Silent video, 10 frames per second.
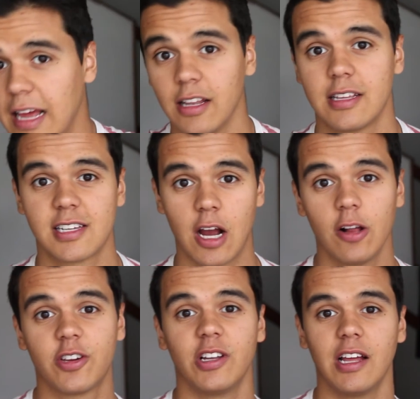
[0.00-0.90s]
And let's
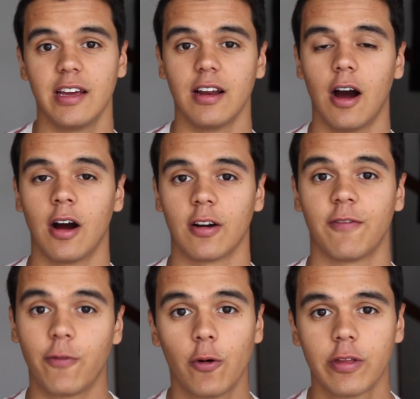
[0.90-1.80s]
calculate our
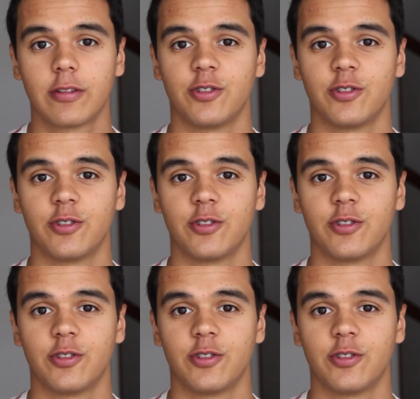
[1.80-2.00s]
fourth